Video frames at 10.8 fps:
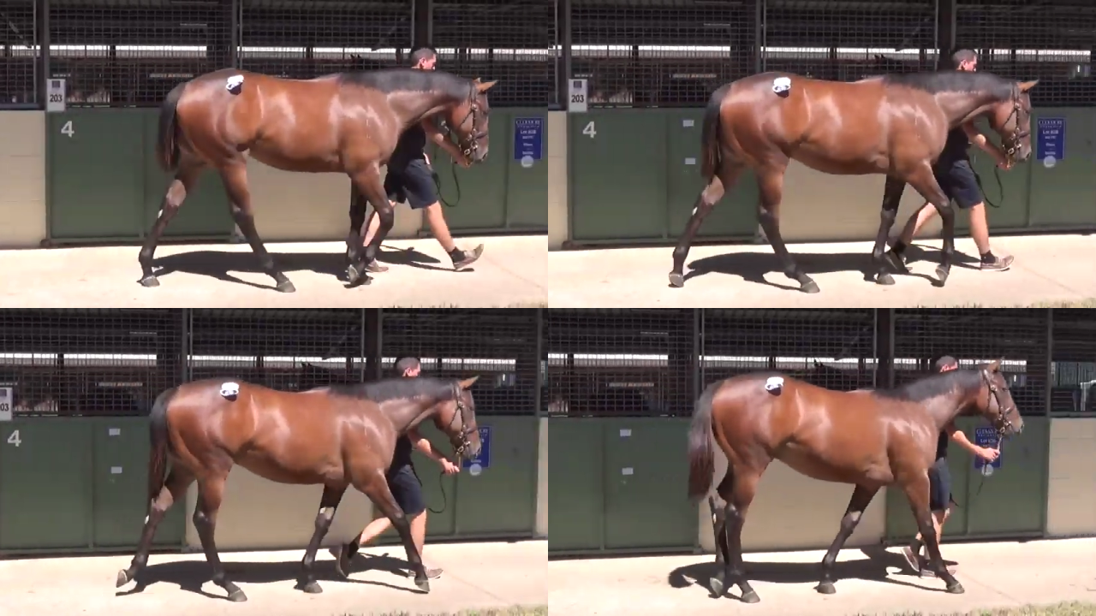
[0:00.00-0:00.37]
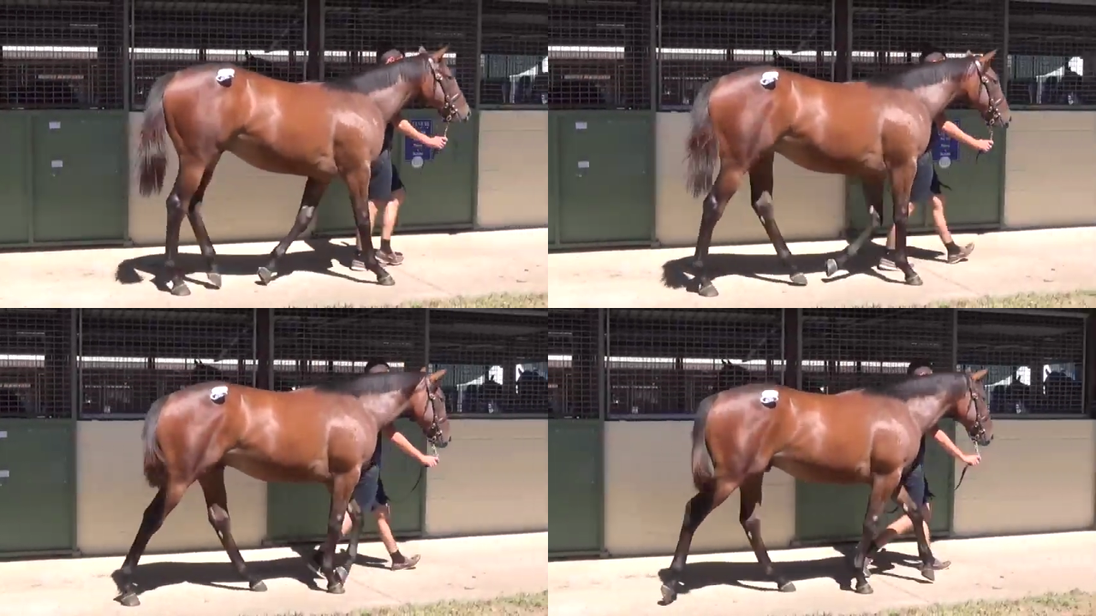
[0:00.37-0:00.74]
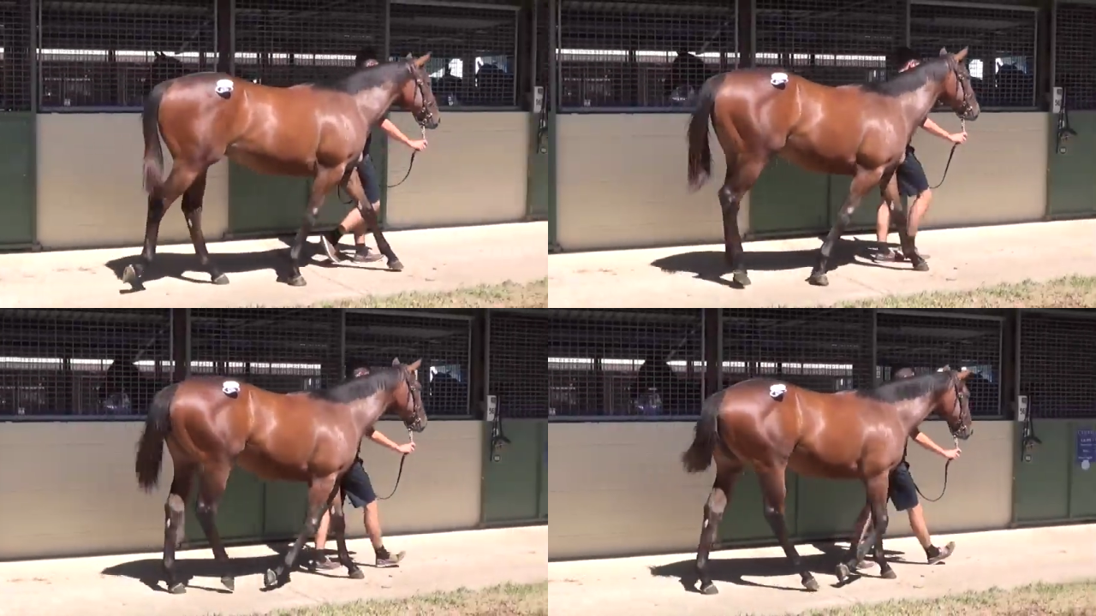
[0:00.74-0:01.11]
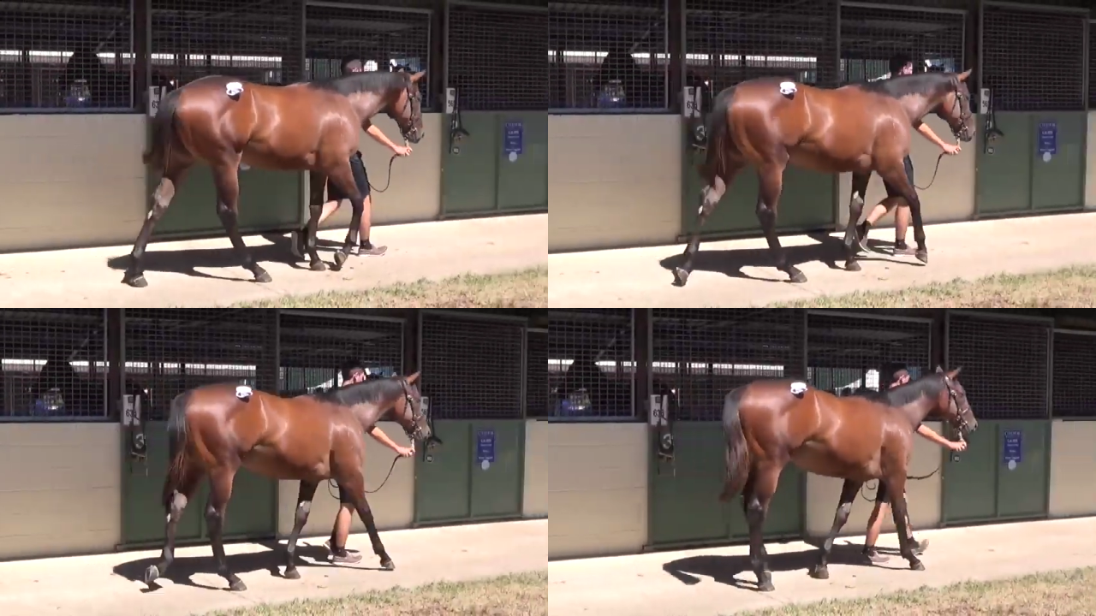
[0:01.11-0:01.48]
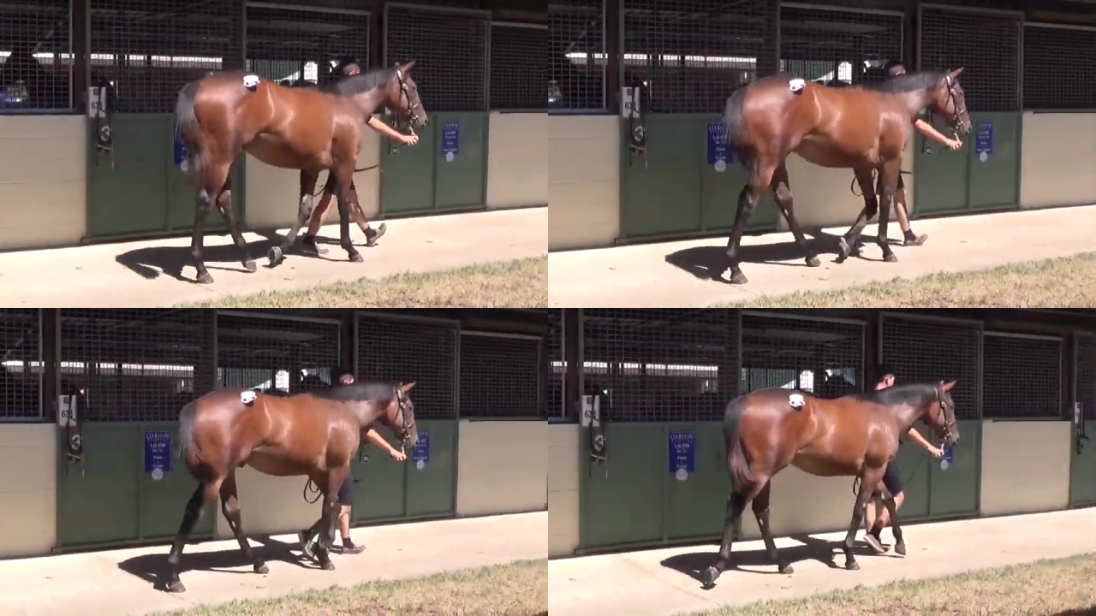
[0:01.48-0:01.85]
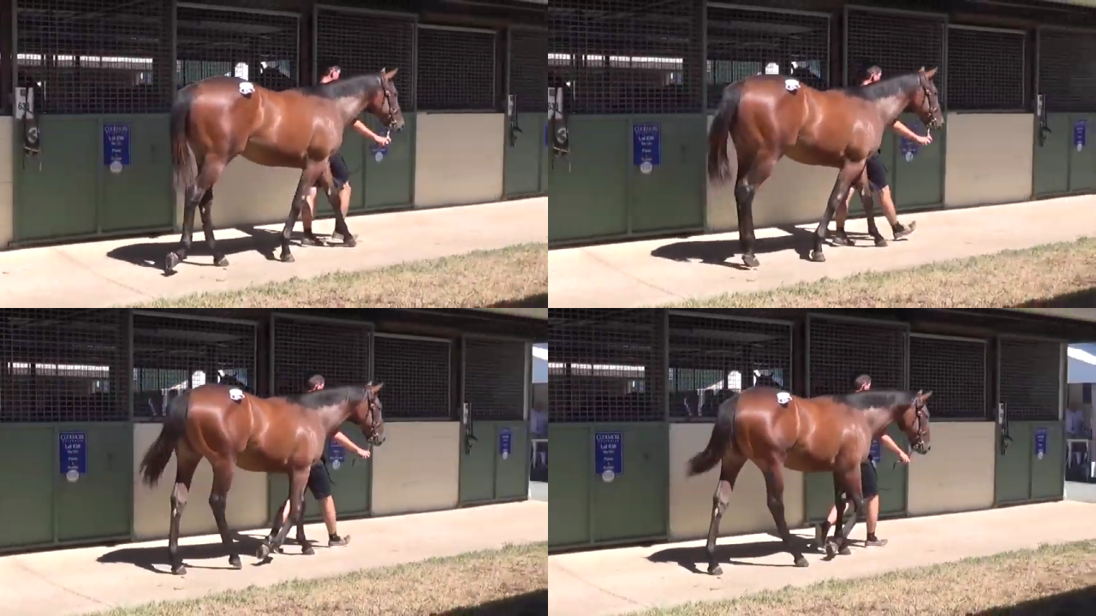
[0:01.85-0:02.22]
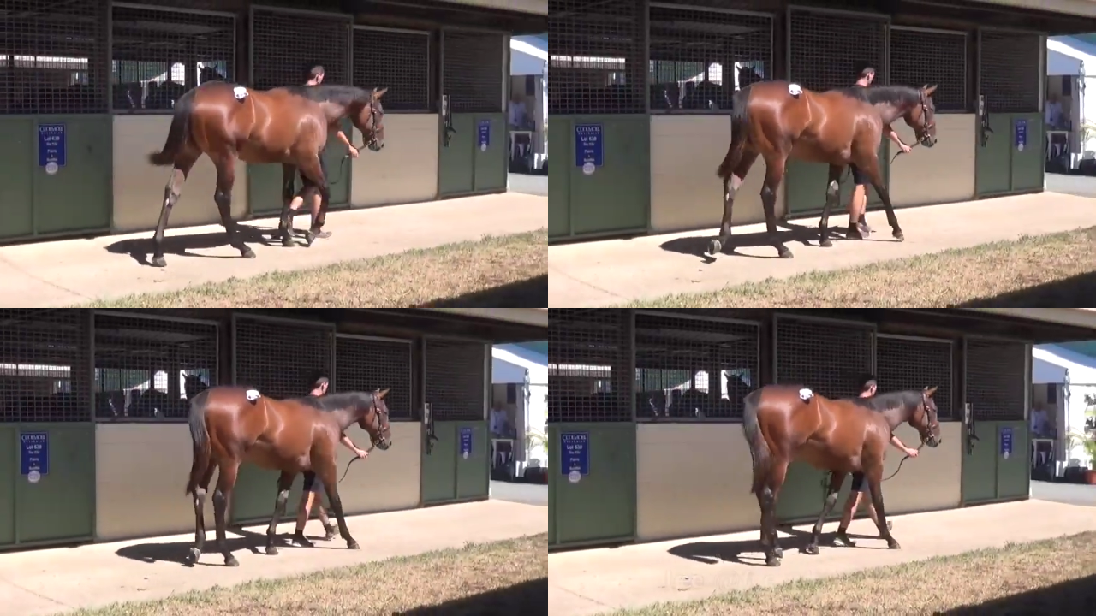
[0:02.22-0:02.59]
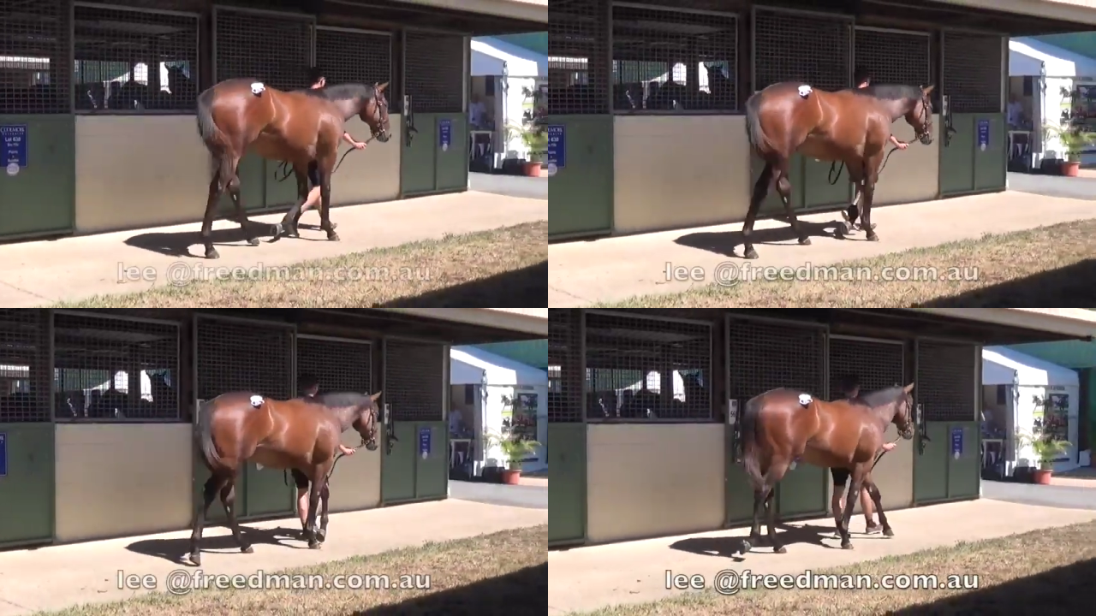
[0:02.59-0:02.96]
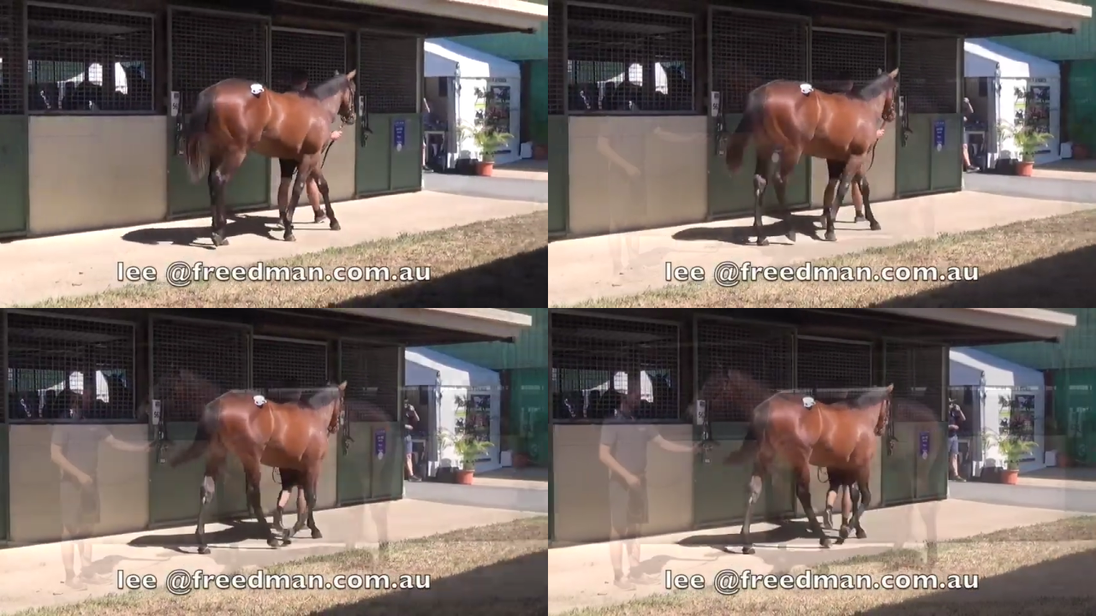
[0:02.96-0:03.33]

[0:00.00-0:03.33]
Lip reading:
No face is visible, so there are no lips to read.